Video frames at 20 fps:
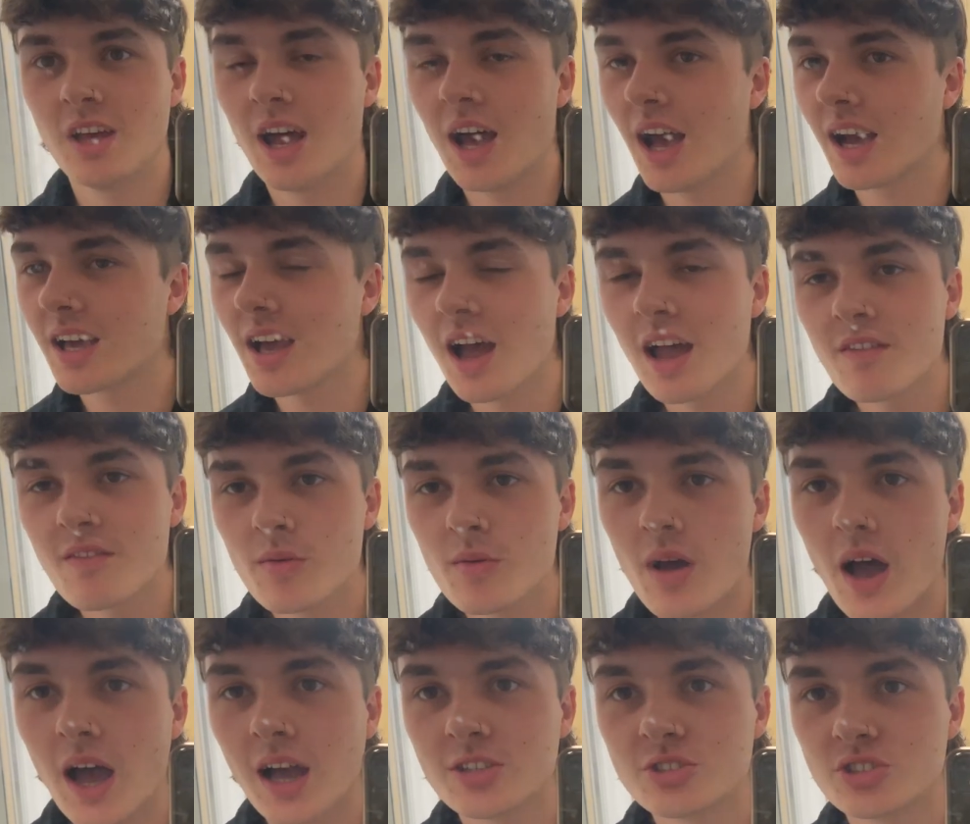
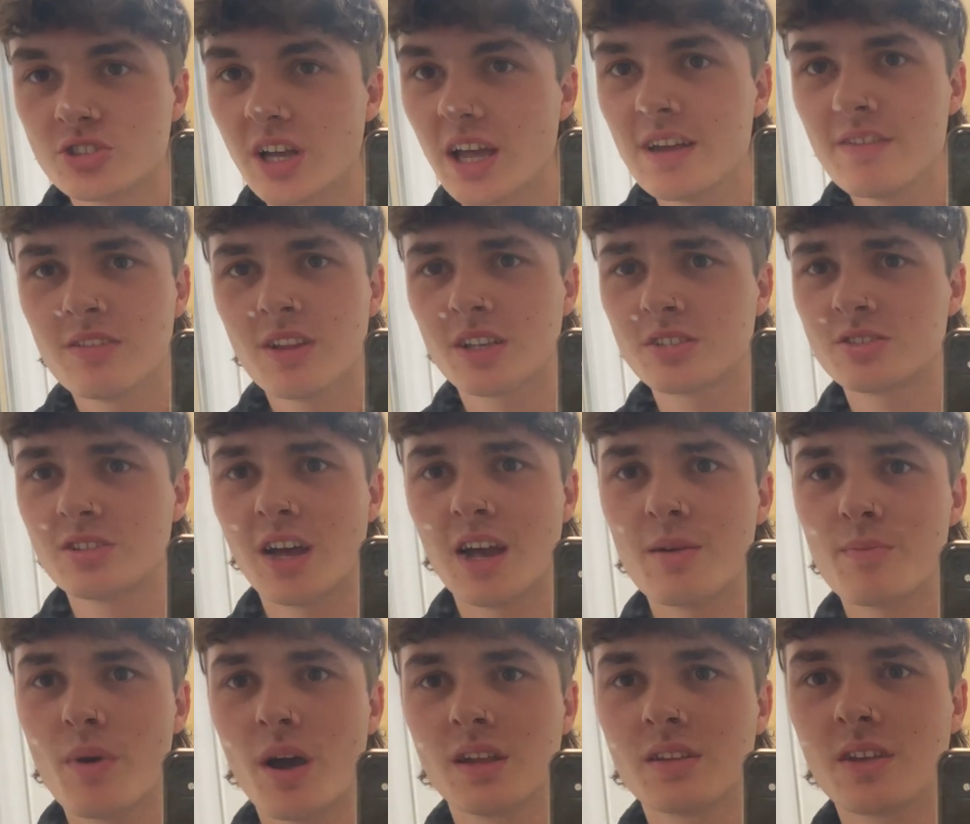I shaved last
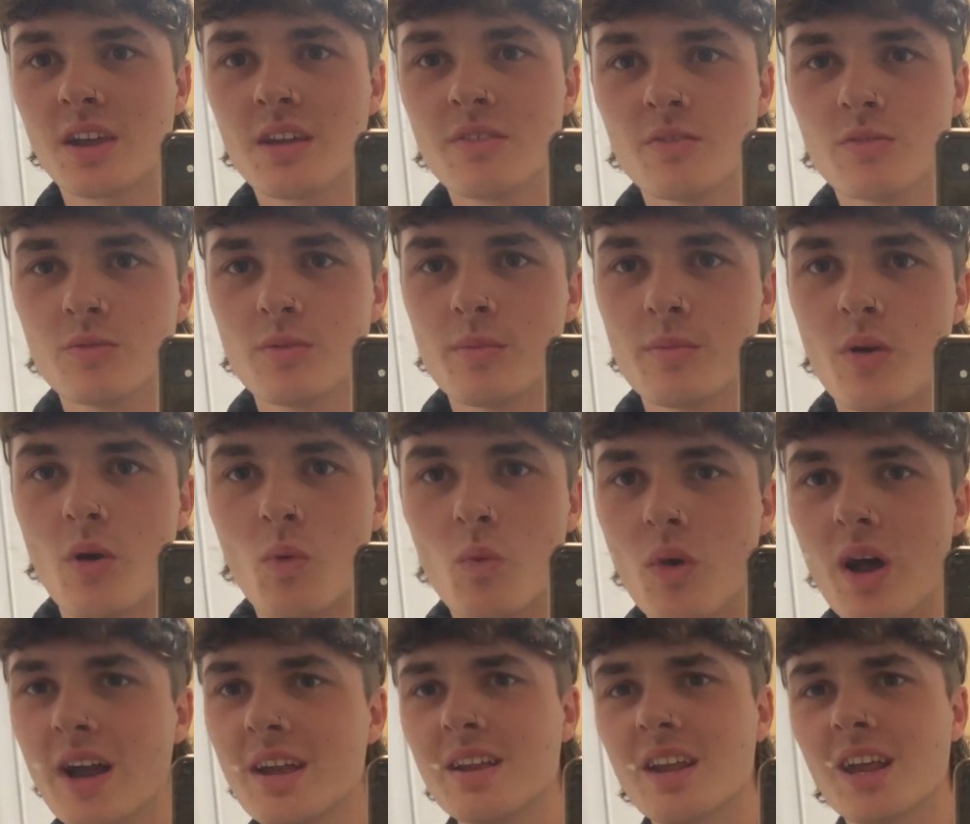night, but I don't even remember.
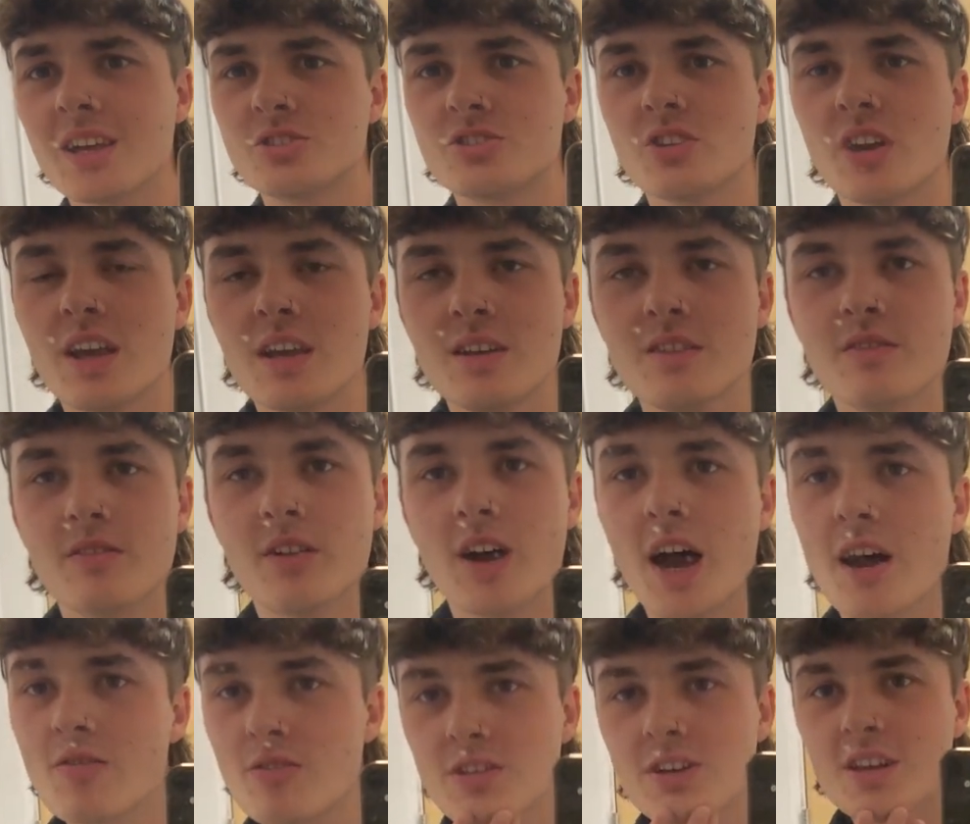Why did I shave?
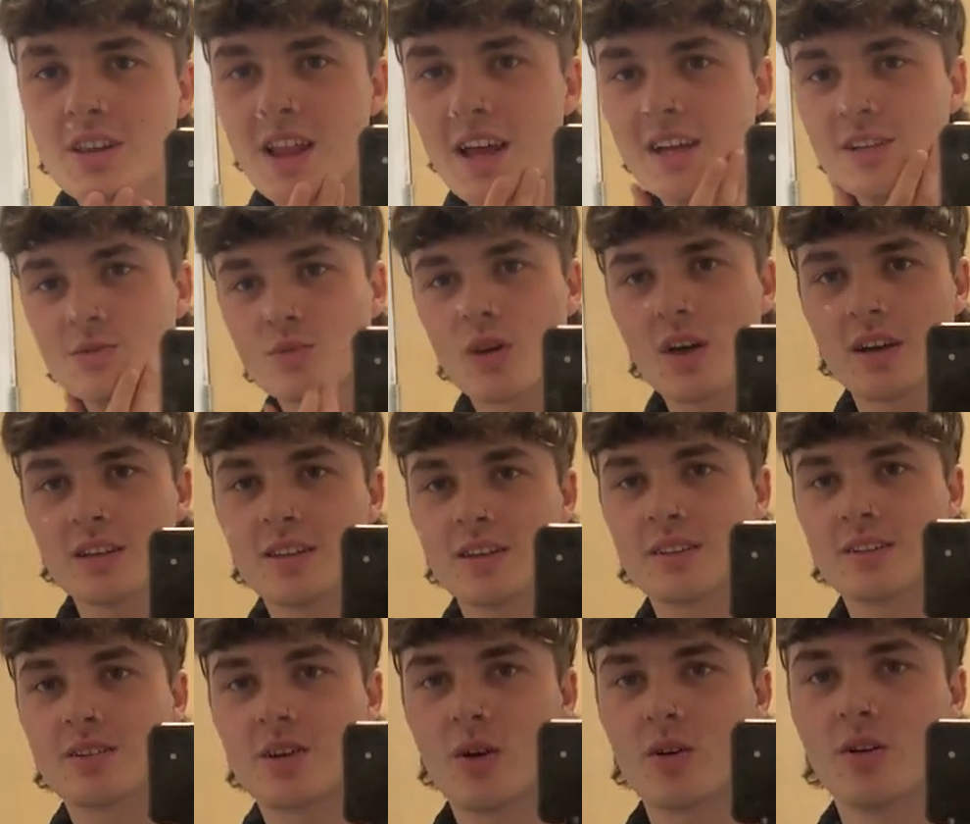I really liked what I
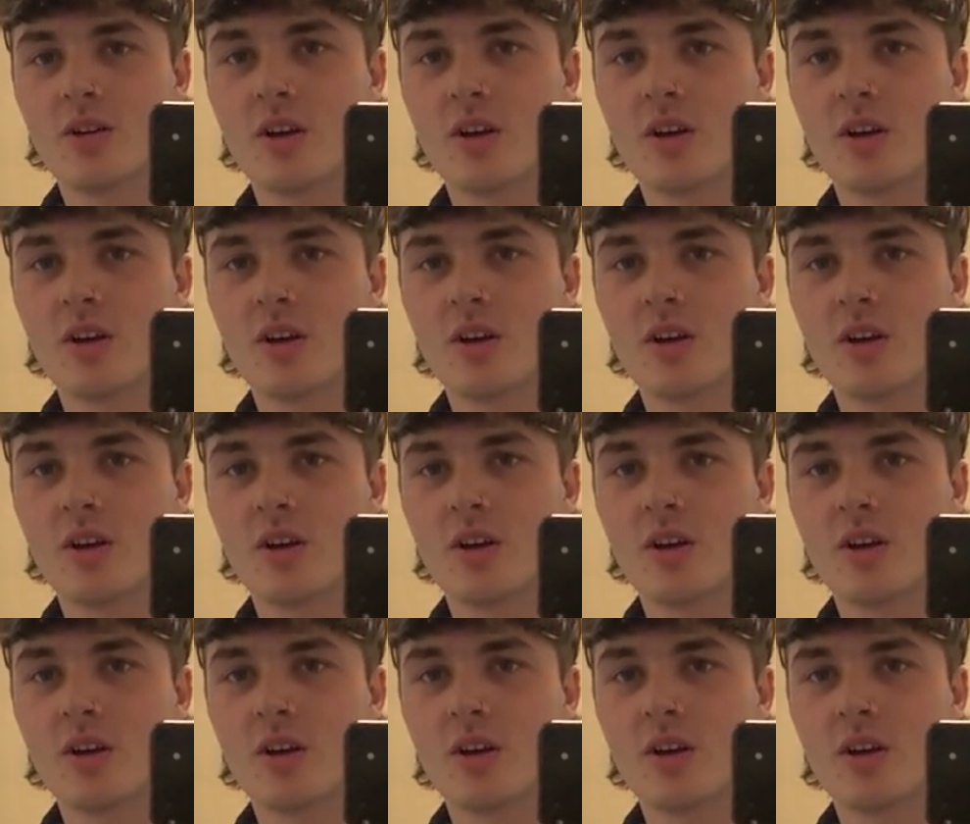had going